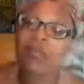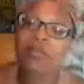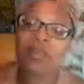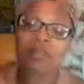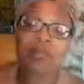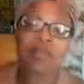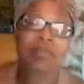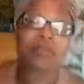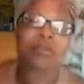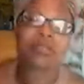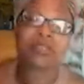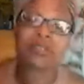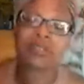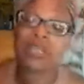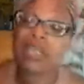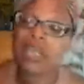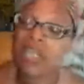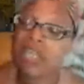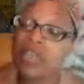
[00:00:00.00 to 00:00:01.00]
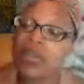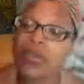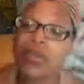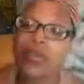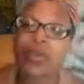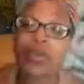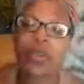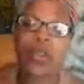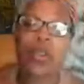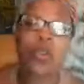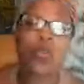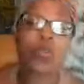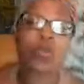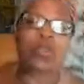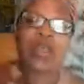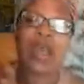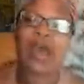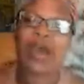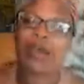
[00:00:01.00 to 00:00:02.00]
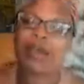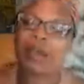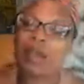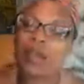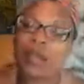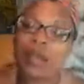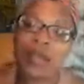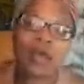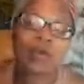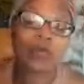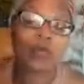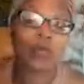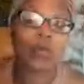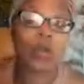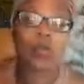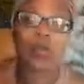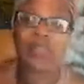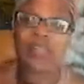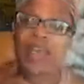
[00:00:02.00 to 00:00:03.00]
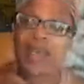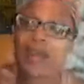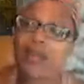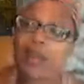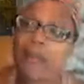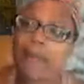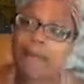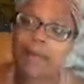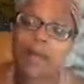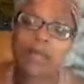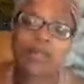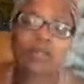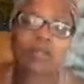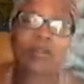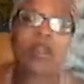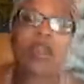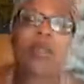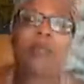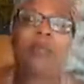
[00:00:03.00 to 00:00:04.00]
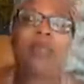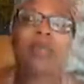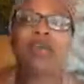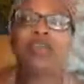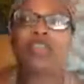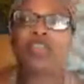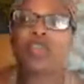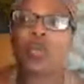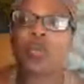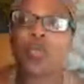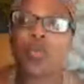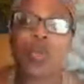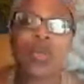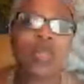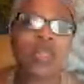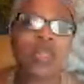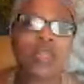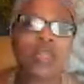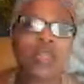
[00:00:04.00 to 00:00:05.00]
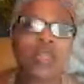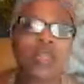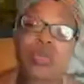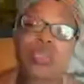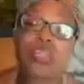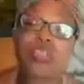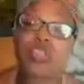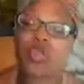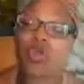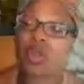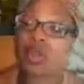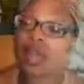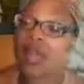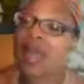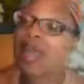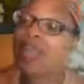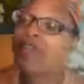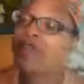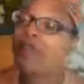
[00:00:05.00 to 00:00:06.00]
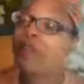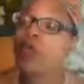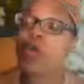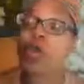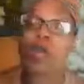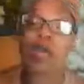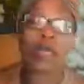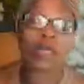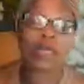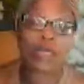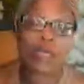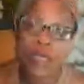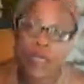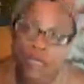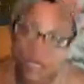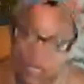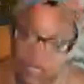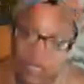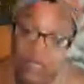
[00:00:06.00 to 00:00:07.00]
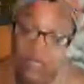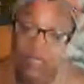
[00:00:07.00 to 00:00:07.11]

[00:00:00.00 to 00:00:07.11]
members here without a loved one, without a mother, because you're willing to risk your life for a look